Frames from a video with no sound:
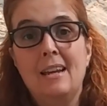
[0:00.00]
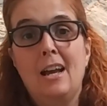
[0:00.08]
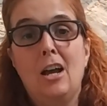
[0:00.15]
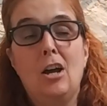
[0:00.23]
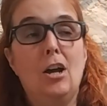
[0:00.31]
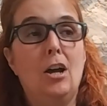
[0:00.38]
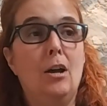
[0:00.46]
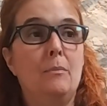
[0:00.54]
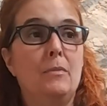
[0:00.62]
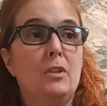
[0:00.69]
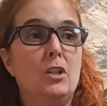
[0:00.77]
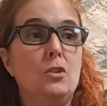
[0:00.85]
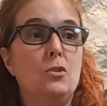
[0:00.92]

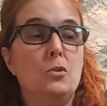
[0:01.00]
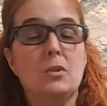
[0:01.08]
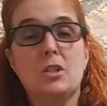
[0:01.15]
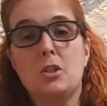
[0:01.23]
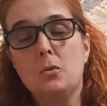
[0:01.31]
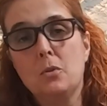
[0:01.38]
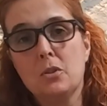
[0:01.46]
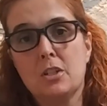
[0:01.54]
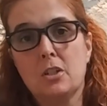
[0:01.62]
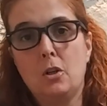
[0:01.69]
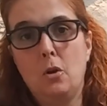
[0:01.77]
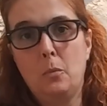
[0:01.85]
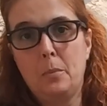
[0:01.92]
that you do a sewer
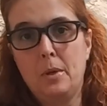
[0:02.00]
scope